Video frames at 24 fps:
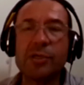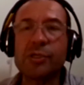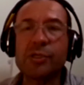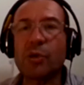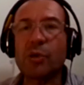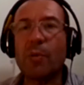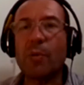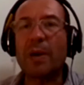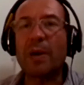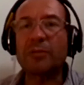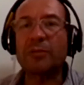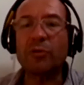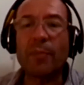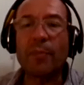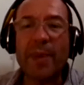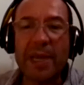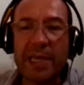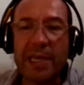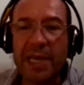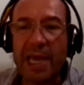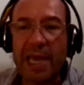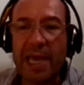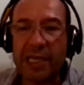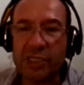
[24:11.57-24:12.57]
So a
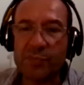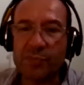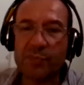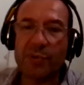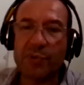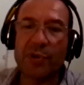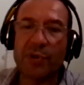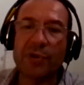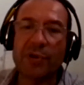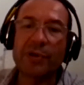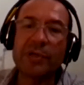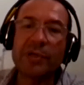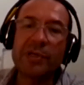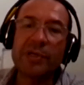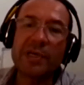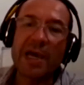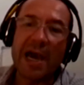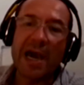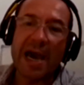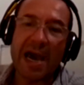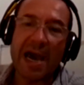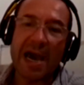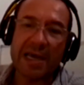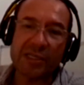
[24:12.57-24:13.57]
domain expert
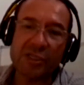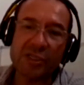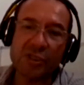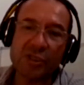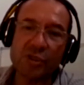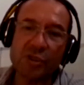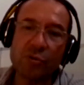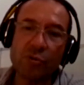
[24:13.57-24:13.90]
has